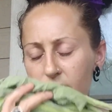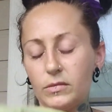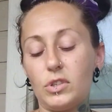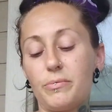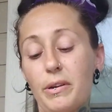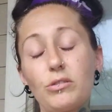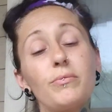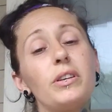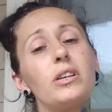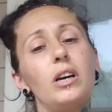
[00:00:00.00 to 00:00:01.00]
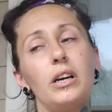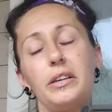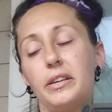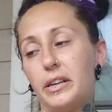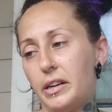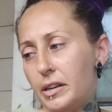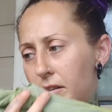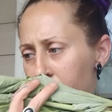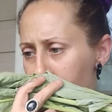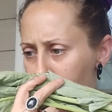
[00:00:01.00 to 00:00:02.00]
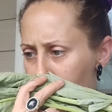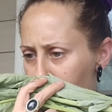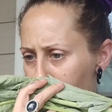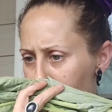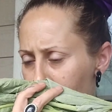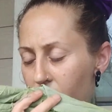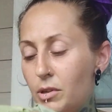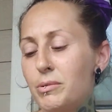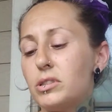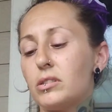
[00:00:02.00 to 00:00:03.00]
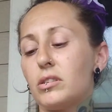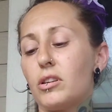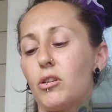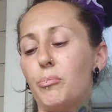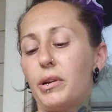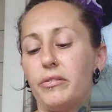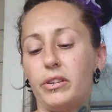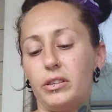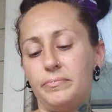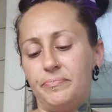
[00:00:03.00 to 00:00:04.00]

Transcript: smells really good. It almost has a little bit of a